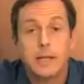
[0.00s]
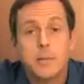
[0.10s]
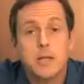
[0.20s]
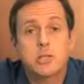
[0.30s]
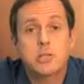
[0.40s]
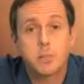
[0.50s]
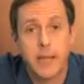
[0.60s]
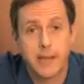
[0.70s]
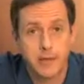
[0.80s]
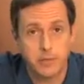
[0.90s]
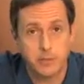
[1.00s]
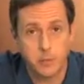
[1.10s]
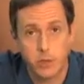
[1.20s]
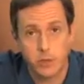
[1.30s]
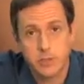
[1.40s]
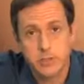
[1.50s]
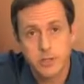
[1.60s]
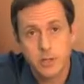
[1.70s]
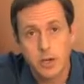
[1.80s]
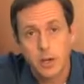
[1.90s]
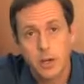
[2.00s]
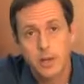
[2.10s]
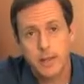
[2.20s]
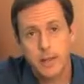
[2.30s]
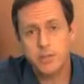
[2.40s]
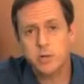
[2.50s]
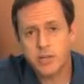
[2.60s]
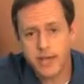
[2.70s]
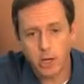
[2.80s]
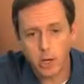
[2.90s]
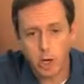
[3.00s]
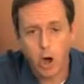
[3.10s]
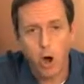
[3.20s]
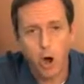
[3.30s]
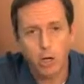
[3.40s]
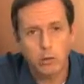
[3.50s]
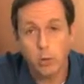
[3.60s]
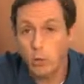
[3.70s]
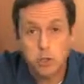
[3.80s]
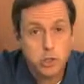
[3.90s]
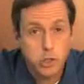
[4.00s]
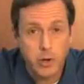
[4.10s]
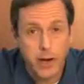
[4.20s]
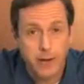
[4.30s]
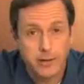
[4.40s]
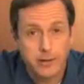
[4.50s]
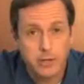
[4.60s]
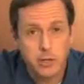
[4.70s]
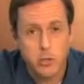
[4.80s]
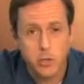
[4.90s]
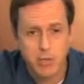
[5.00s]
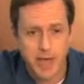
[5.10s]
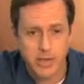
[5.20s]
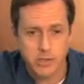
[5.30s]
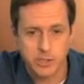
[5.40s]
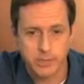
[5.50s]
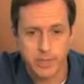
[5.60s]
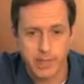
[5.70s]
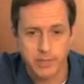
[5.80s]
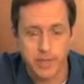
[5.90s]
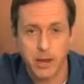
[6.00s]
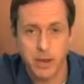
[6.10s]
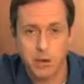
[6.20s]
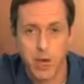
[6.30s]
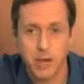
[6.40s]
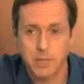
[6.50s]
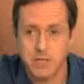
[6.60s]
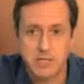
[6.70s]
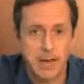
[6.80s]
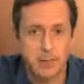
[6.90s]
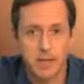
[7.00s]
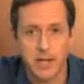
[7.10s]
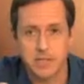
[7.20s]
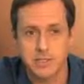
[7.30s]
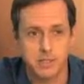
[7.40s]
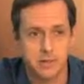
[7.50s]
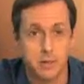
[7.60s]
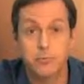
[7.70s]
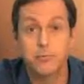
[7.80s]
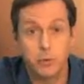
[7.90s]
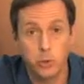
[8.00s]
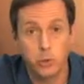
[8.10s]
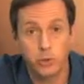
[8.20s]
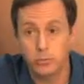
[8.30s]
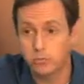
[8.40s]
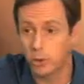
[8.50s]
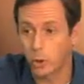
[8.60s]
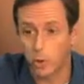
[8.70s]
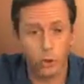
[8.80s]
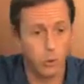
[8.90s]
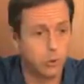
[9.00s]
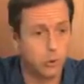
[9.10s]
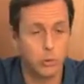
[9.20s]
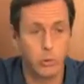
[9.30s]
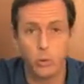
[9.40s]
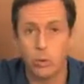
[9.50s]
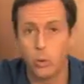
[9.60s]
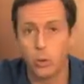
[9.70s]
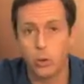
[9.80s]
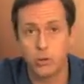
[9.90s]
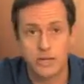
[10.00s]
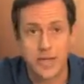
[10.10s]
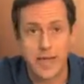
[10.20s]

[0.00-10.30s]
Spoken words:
Let me explain how this works. If you take a car or a train and you imagine that they are not metabolizing their fuel, the coal or the